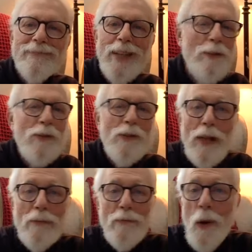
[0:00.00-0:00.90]
You just
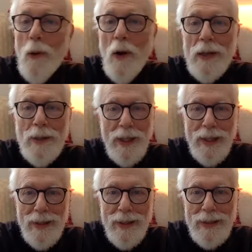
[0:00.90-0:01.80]
have no idea
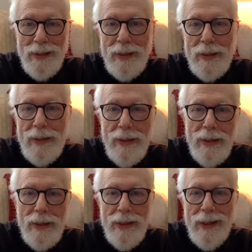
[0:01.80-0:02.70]

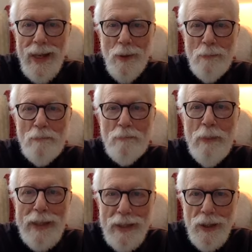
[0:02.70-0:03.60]
how
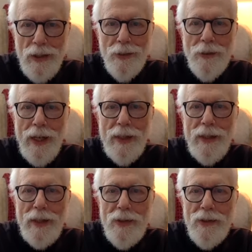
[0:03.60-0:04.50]
big your head
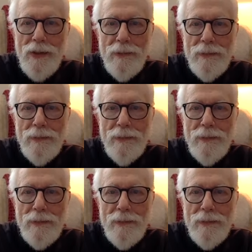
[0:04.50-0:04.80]
is.